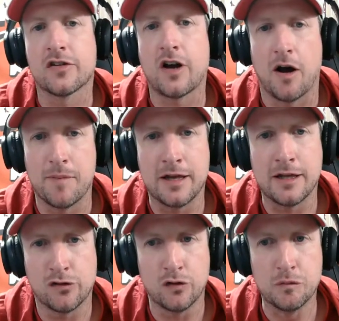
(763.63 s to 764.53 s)
come
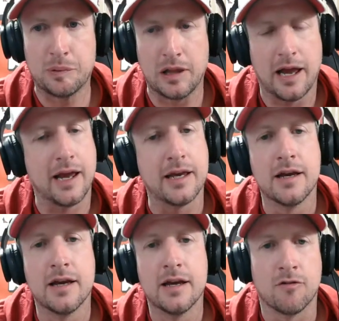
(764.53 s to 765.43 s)
into play,
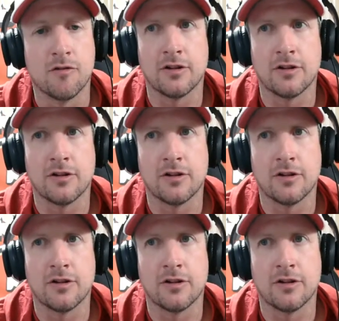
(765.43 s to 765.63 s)
right?